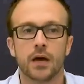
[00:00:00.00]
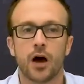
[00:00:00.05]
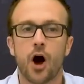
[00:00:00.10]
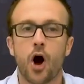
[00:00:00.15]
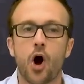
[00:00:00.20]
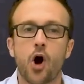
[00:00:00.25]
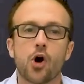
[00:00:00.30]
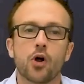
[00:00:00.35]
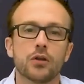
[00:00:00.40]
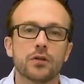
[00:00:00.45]

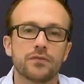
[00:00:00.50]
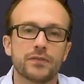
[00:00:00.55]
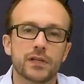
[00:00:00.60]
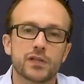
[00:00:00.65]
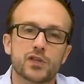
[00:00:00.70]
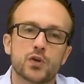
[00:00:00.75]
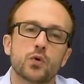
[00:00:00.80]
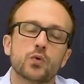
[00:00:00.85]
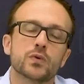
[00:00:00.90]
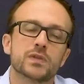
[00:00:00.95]
All of the
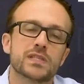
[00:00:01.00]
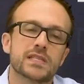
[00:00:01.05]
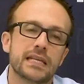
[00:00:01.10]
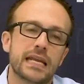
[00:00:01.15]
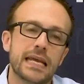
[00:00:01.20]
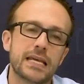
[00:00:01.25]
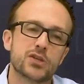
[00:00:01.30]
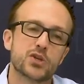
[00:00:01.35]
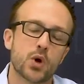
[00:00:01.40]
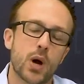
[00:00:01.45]
tools
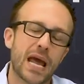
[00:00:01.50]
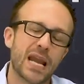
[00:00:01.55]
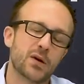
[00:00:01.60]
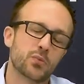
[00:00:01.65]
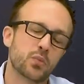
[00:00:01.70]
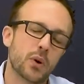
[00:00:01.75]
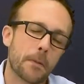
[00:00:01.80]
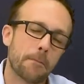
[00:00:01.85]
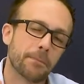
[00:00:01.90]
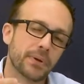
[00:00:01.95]
today try to
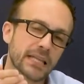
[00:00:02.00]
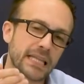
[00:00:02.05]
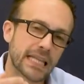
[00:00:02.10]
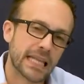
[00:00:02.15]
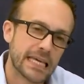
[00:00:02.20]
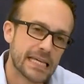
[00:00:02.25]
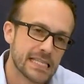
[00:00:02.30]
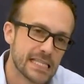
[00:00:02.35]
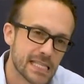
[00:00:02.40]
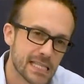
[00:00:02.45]

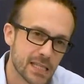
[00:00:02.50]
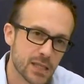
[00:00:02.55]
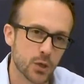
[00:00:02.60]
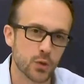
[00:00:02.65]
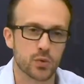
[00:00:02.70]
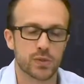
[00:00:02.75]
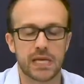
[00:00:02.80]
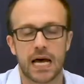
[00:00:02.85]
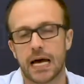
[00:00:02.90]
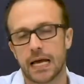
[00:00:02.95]
replace
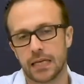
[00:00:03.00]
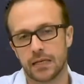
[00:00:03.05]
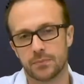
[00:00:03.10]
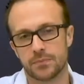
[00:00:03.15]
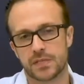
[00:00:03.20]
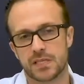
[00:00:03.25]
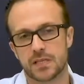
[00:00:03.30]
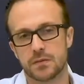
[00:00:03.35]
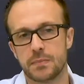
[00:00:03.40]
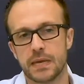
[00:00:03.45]
those
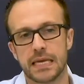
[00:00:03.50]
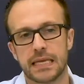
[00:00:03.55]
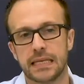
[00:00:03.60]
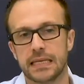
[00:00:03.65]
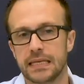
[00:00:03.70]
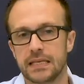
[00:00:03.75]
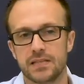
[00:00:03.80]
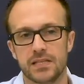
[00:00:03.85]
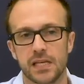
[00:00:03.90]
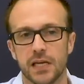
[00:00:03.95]
items to make it
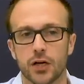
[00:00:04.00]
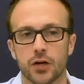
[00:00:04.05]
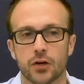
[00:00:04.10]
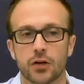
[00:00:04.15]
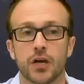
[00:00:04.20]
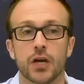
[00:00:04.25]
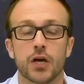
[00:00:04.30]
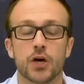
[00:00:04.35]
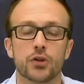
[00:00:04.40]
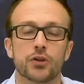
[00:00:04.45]
easier.